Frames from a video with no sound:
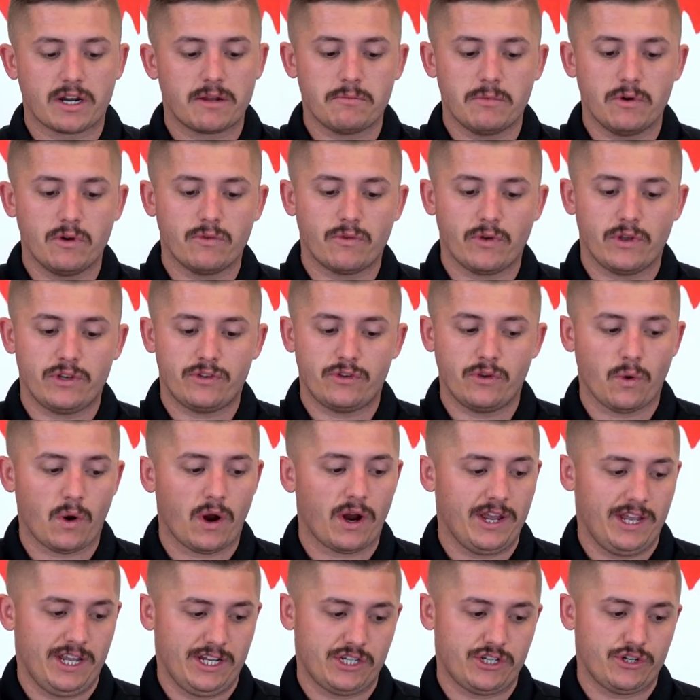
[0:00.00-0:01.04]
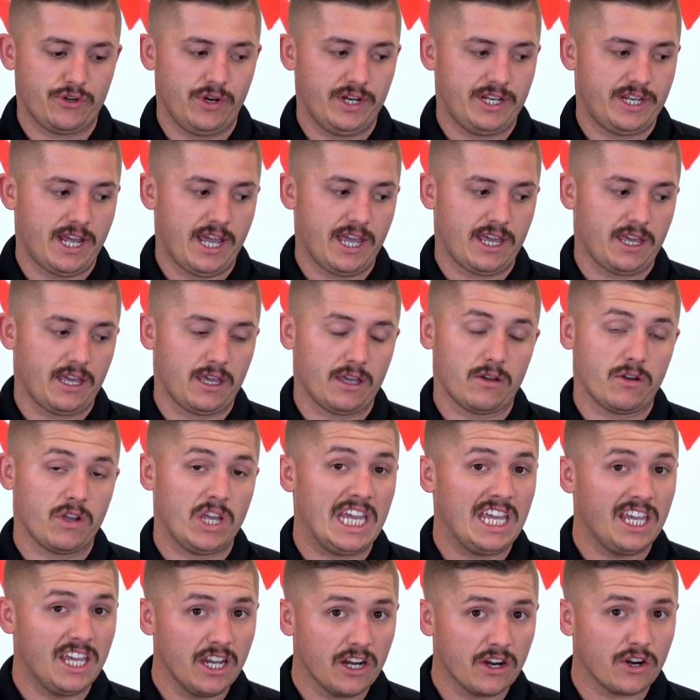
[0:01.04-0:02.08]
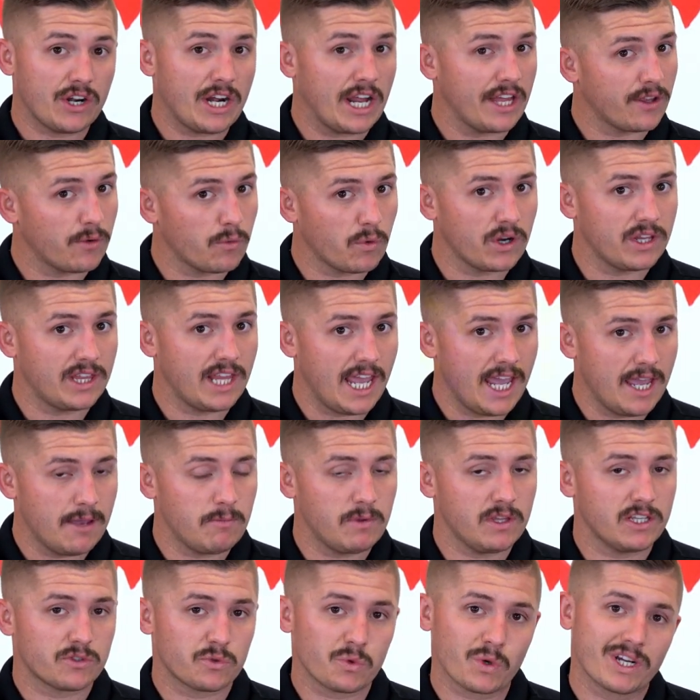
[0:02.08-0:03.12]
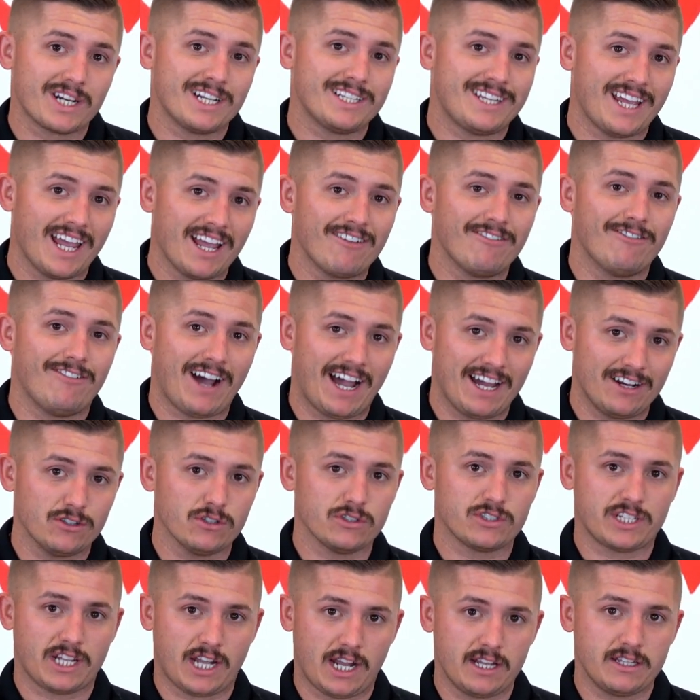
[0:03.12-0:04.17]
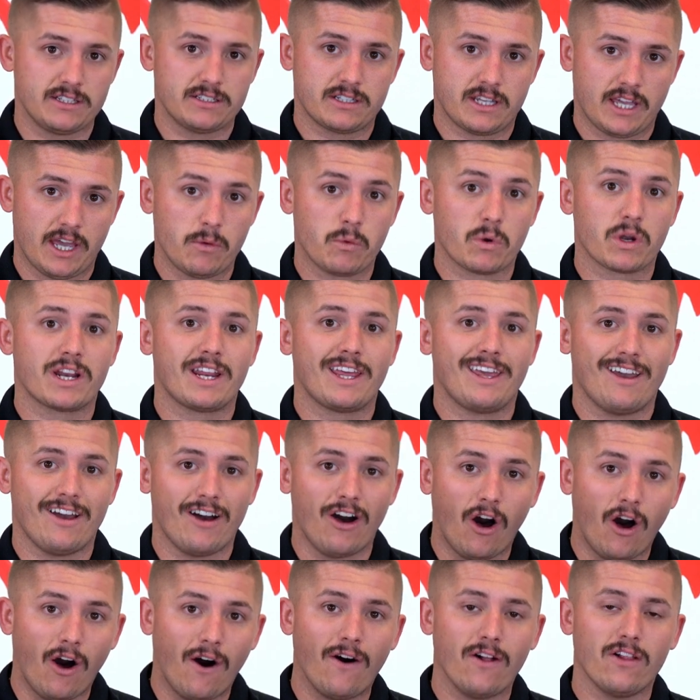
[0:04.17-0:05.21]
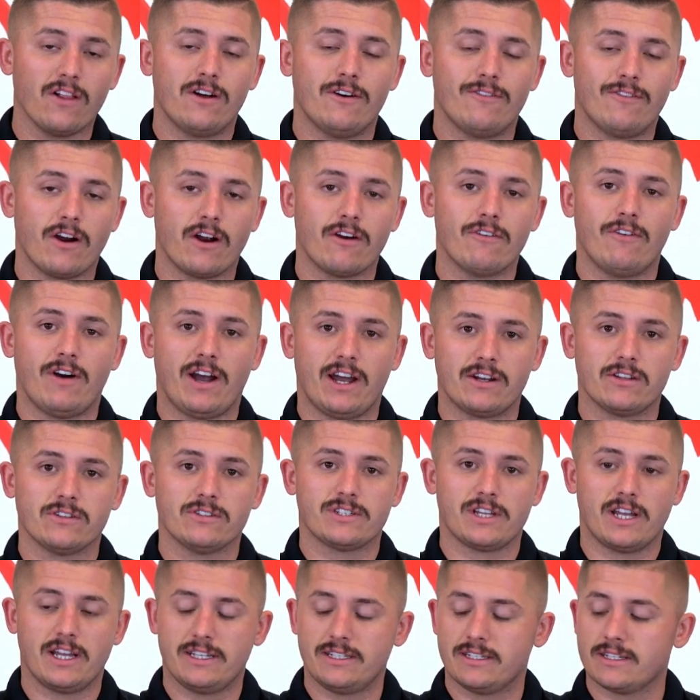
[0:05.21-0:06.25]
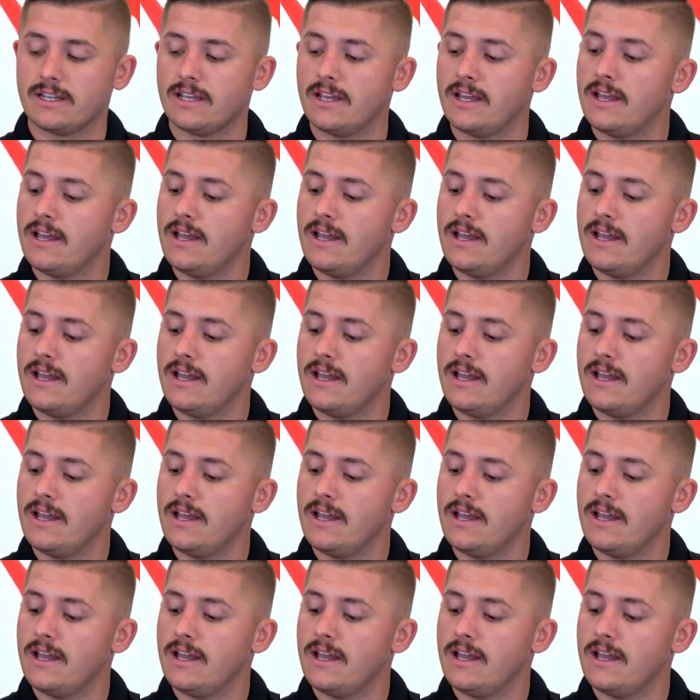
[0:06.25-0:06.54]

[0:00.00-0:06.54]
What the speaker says: to move into our history taking. Here, now that we're in the ambulance, we're going to take vital signs, okay? We're going to get all of our vital signs.